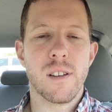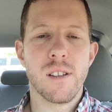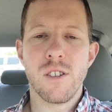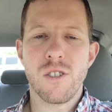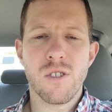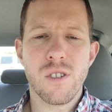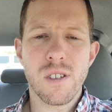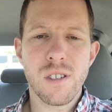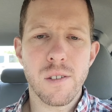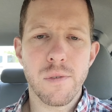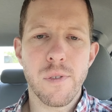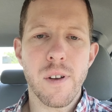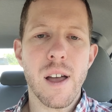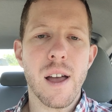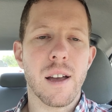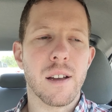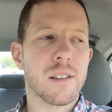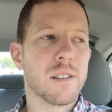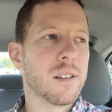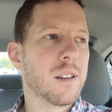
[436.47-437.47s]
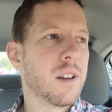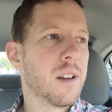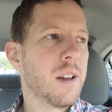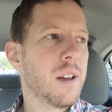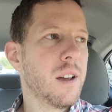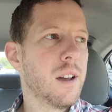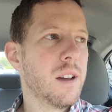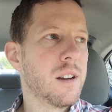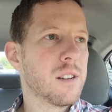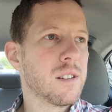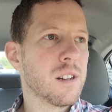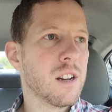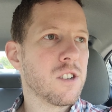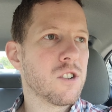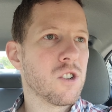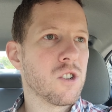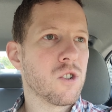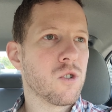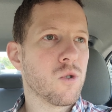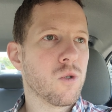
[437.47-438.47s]
It's just a fact. And it's not
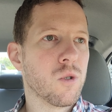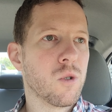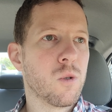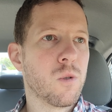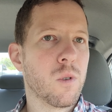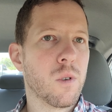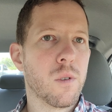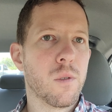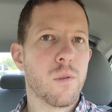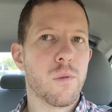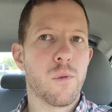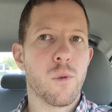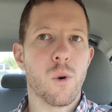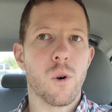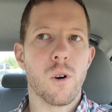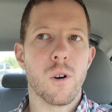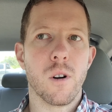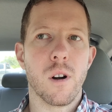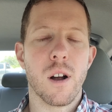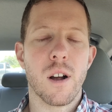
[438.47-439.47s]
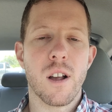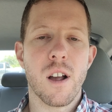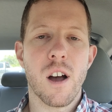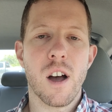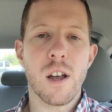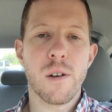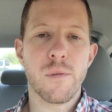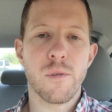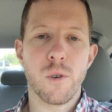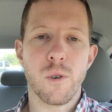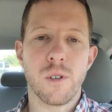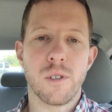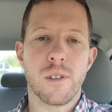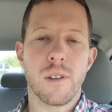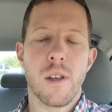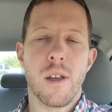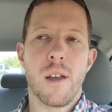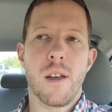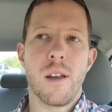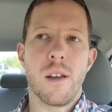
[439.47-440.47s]
just true for a convert
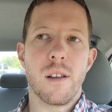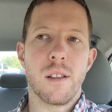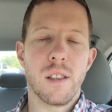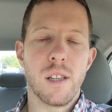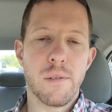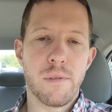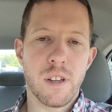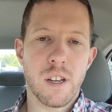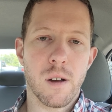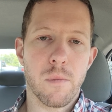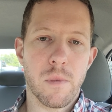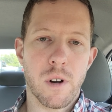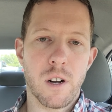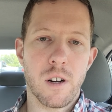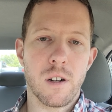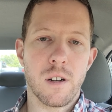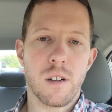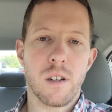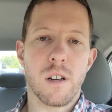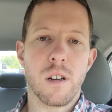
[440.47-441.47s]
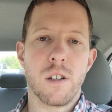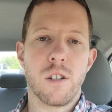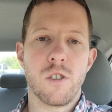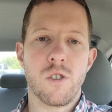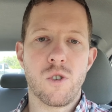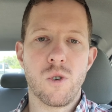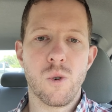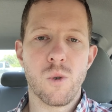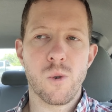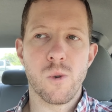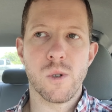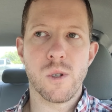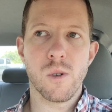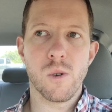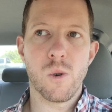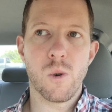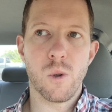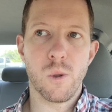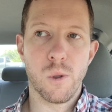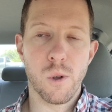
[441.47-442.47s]
living among Jews
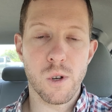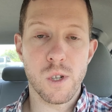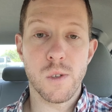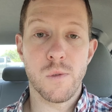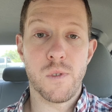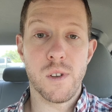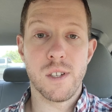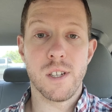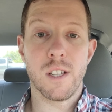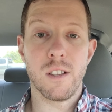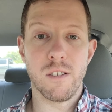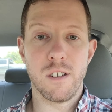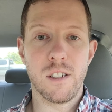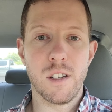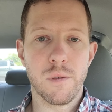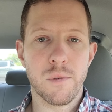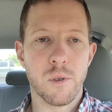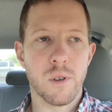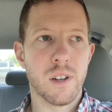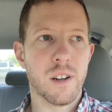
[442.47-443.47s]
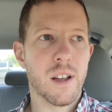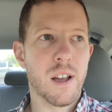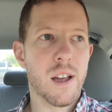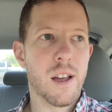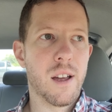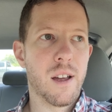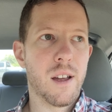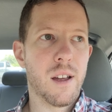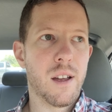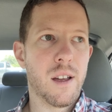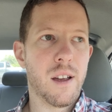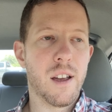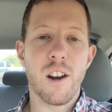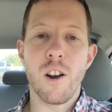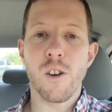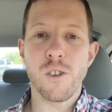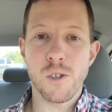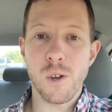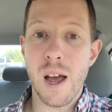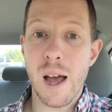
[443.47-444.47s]
who looks physically different
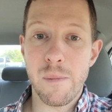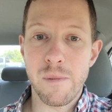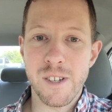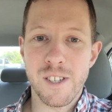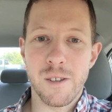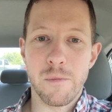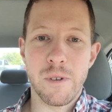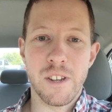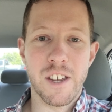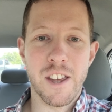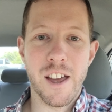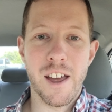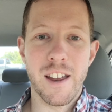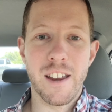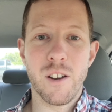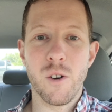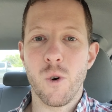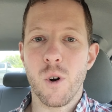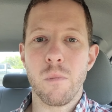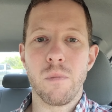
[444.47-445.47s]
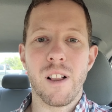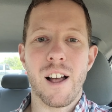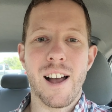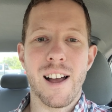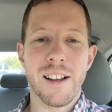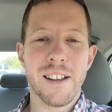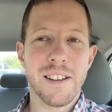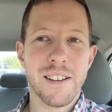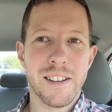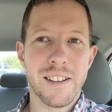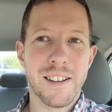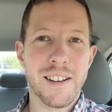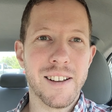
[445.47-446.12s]
and also happens to be gay or black.